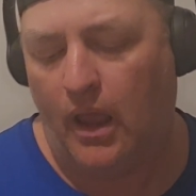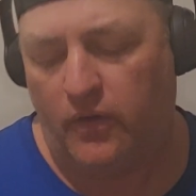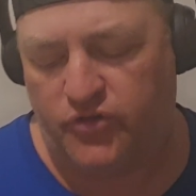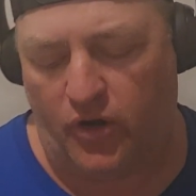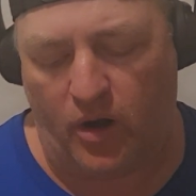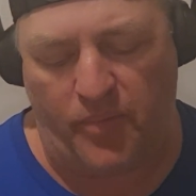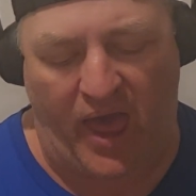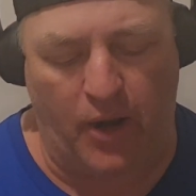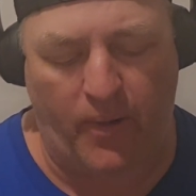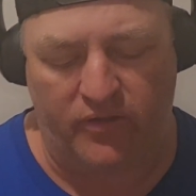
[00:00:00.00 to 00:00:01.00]
So they're
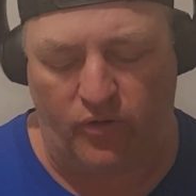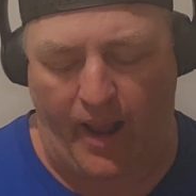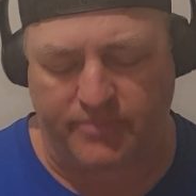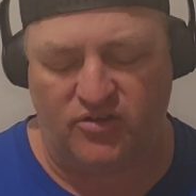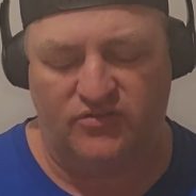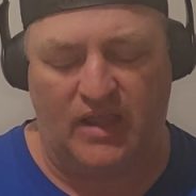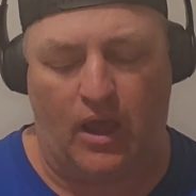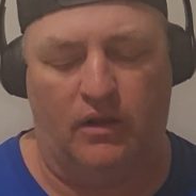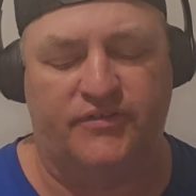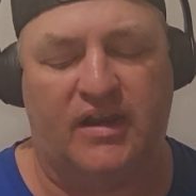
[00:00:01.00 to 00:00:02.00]
evaluating their options
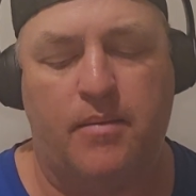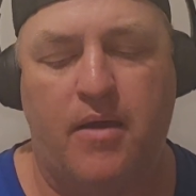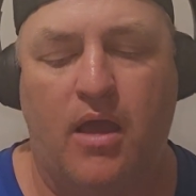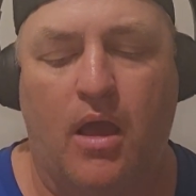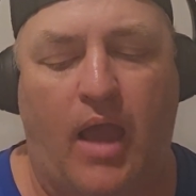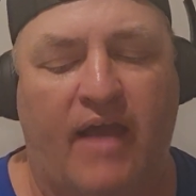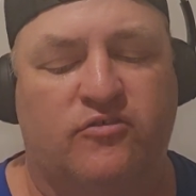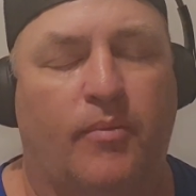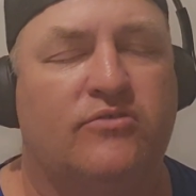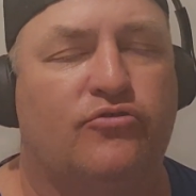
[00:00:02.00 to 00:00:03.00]
now. Also, they may have
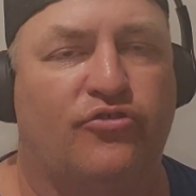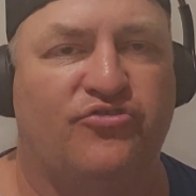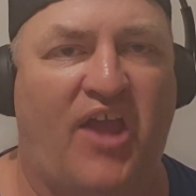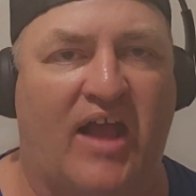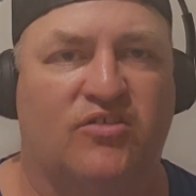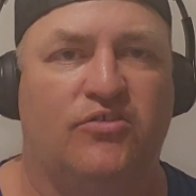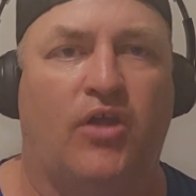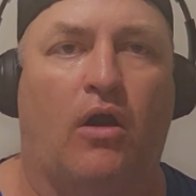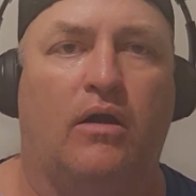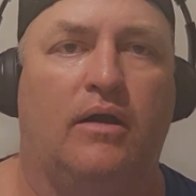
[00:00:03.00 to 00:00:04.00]
some interest in Jackson
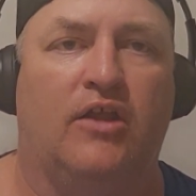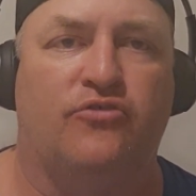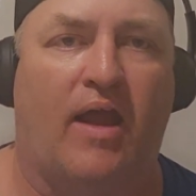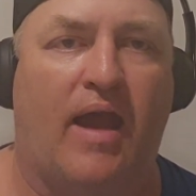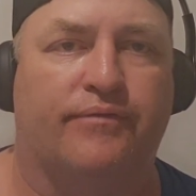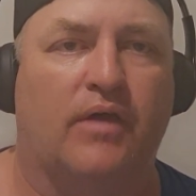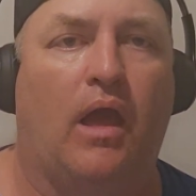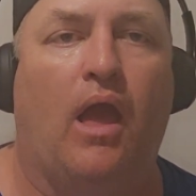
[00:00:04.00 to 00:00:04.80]
Dart in a draft.